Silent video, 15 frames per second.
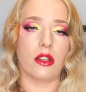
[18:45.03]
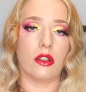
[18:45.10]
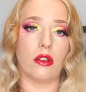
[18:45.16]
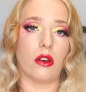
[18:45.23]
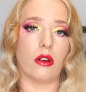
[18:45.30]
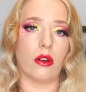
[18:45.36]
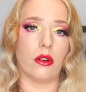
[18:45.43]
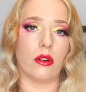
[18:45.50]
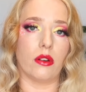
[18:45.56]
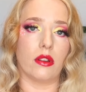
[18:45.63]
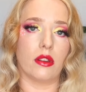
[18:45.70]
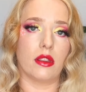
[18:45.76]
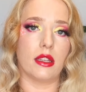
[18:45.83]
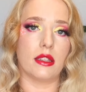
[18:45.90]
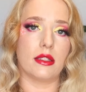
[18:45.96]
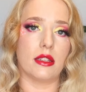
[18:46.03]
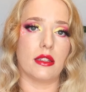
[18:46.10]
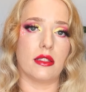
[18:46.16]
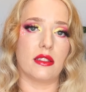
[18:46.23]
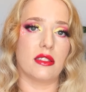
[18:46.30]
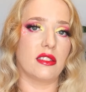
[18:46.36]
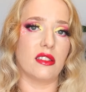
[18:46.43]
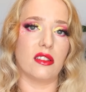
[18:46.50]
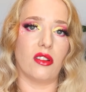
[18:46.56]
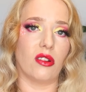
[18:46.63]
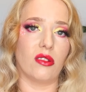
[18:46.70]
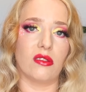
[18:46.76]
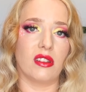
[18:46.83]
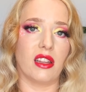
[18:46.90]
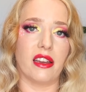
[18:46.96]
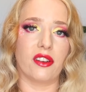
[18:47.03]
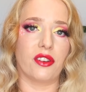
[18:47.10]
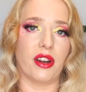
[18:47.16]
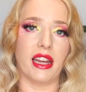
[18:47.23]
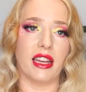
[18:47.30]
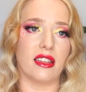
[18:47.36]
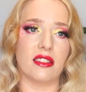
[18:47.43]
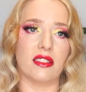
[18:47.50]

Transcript: no, this is not all that great.